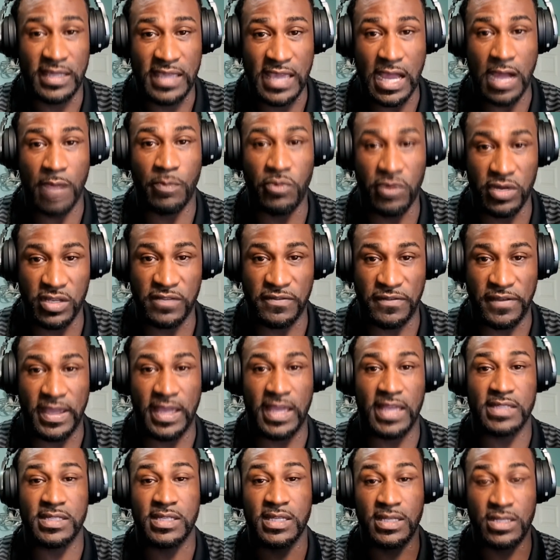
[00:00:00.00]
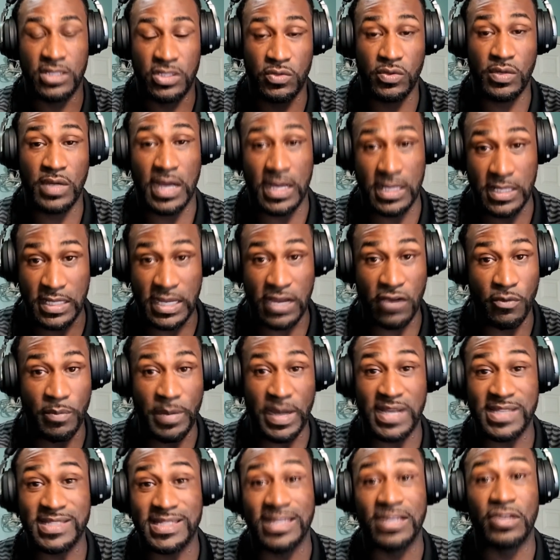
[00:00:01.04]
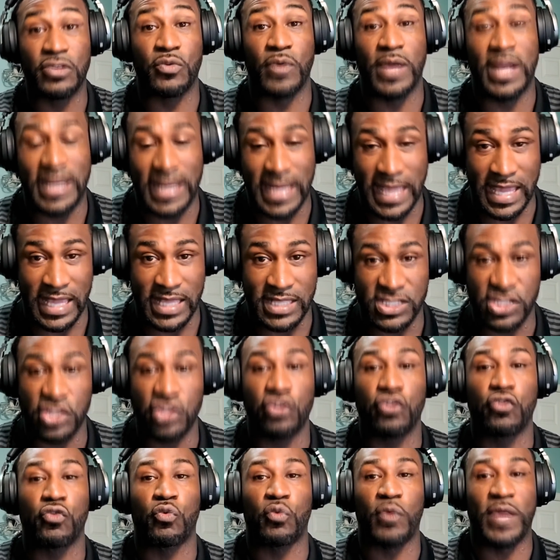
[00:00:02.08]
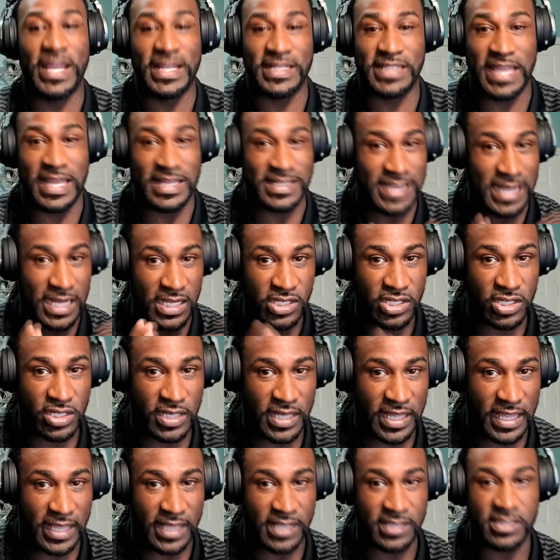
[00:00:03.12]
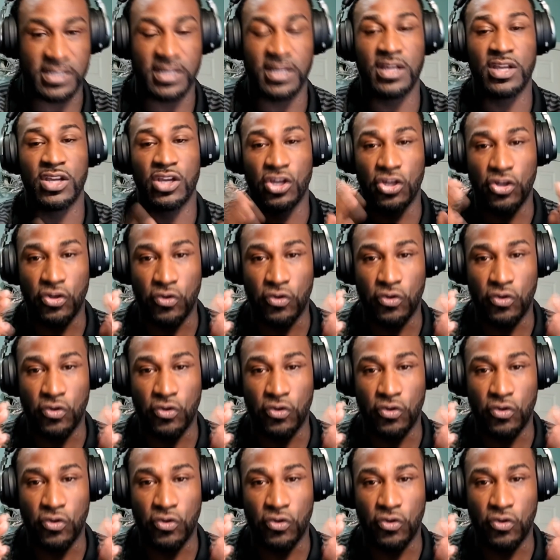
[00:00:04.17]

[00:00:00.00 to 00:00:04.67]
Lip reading: Cowboys fans, you guys, everybody's in great hands. Great hands. Not good hands.